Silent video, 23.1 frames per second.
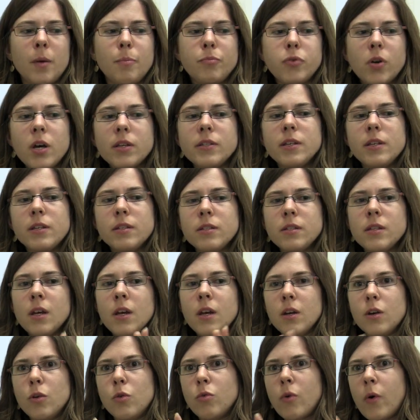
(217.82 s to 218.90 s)
process
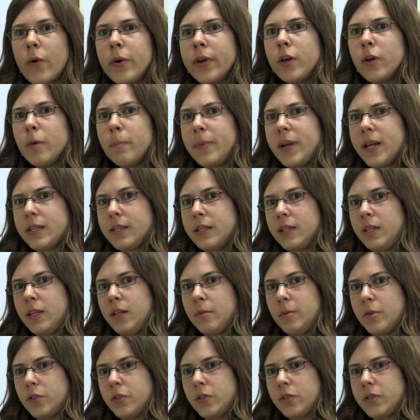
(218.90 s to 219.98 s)
growing
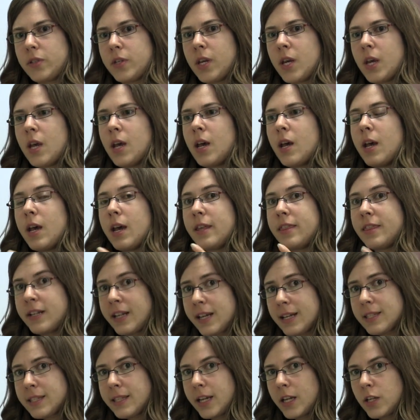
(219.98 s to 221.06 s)
complexity images. At the
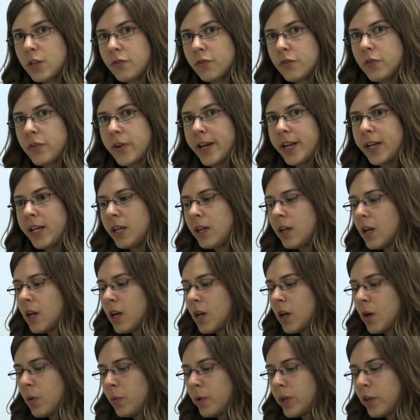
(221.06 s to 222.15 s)
next stage of training,
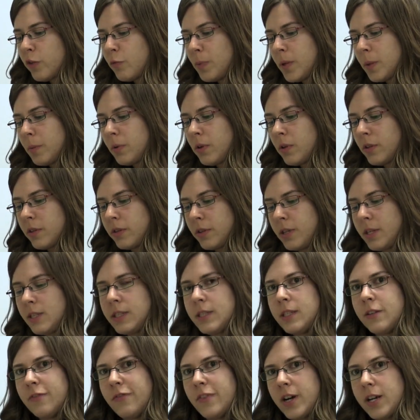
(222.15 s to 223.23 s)
we give people
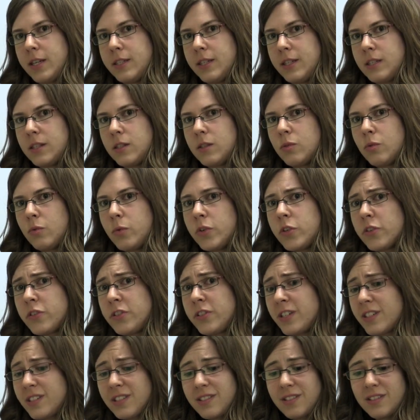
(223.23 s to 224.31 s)
these devices, which are
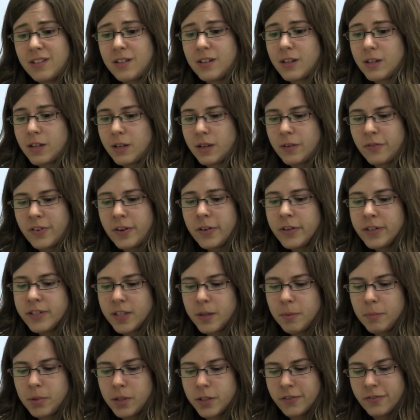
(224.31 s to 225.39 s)
just a very
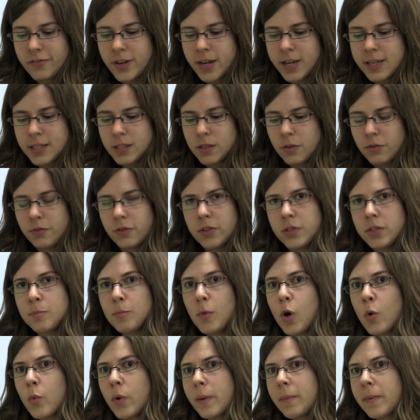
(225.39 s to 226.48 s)
simple device of a
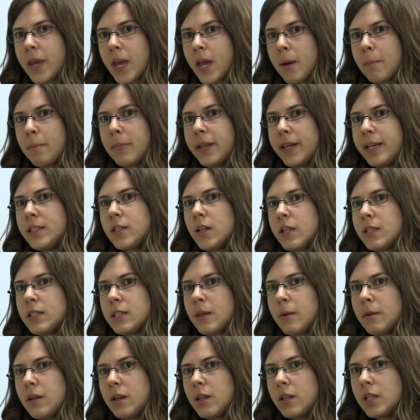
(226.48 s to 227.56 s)
small webcam placed
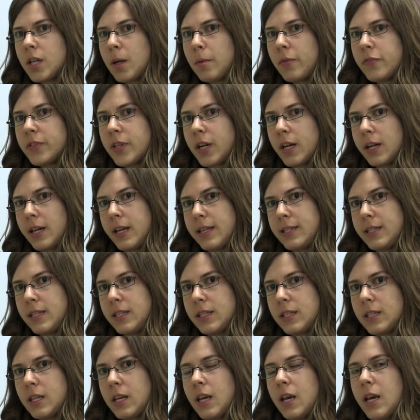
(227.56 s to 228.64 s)
on top of
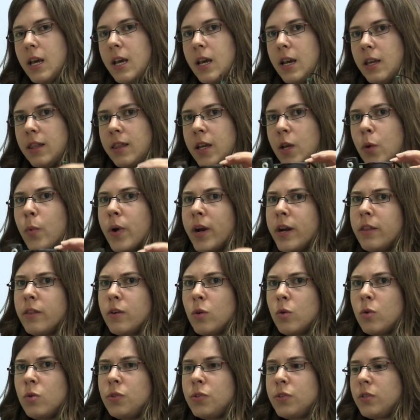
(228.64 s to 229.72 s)
sunglasses, and they wear
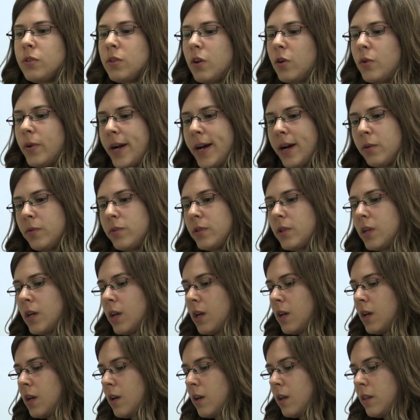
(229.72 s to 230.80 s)
those around.
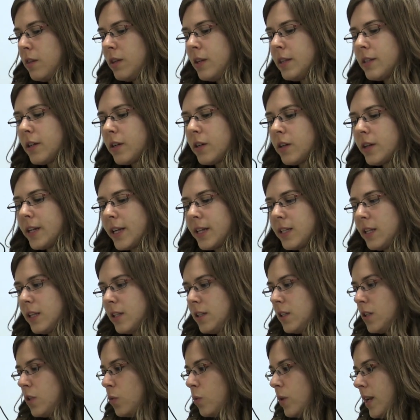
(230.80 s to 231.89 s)
These are
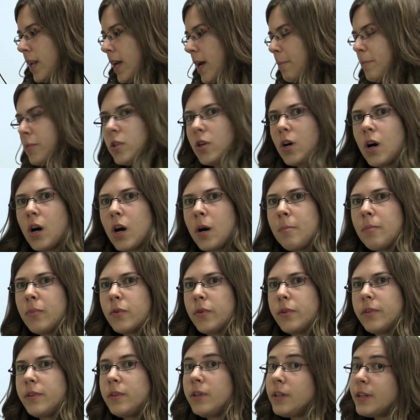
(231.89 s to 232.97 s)
connected to a laptop,
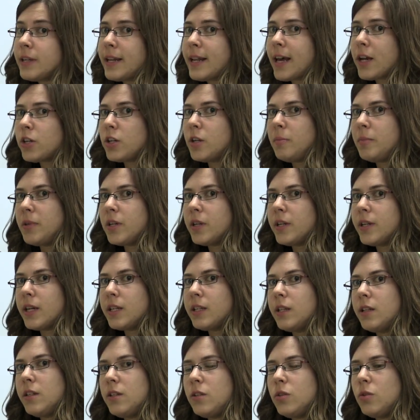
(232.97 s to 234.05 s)
or it can actually be
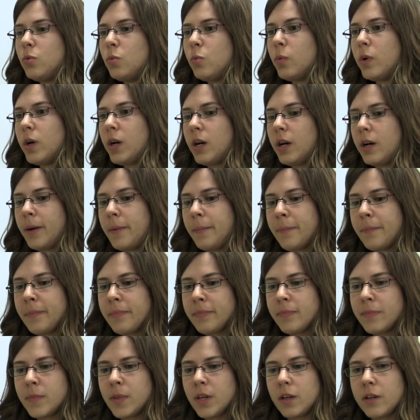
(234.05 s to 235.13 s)
connected to a
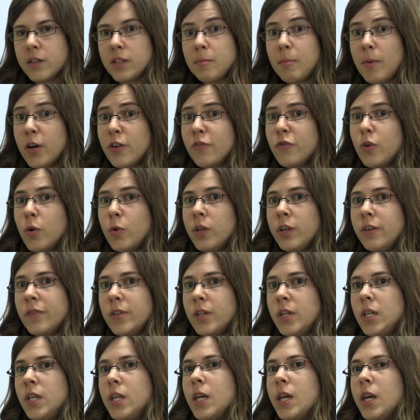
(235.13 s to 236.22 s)
smartphone
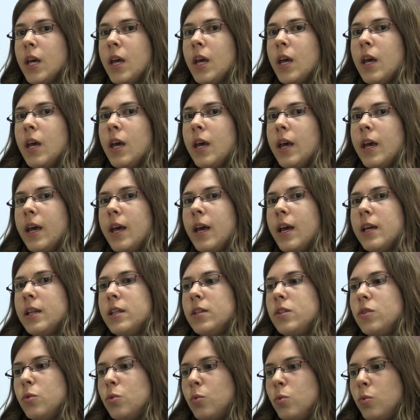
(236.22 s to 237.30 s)
even,
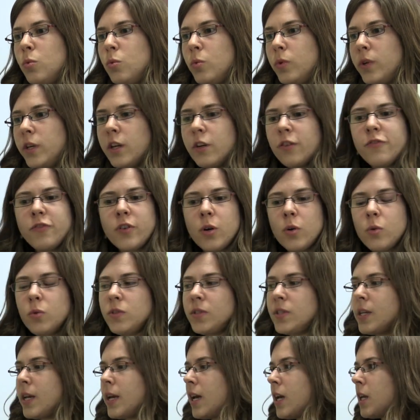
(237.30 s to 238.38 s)
and to
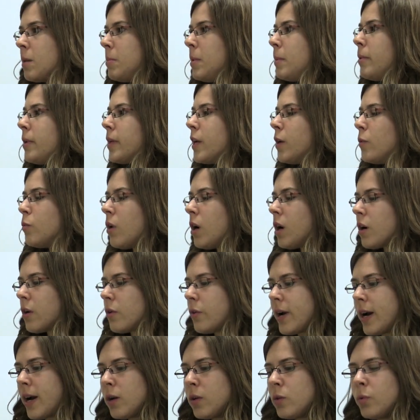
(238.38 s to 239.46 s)
earphones, and people can walk
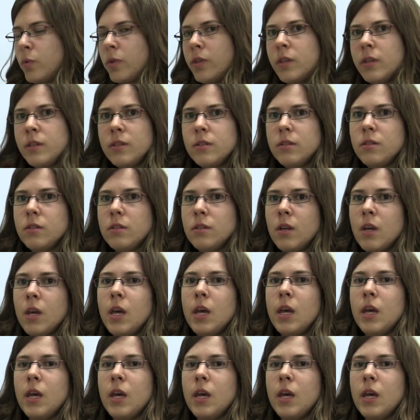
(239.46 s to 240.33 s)
around with this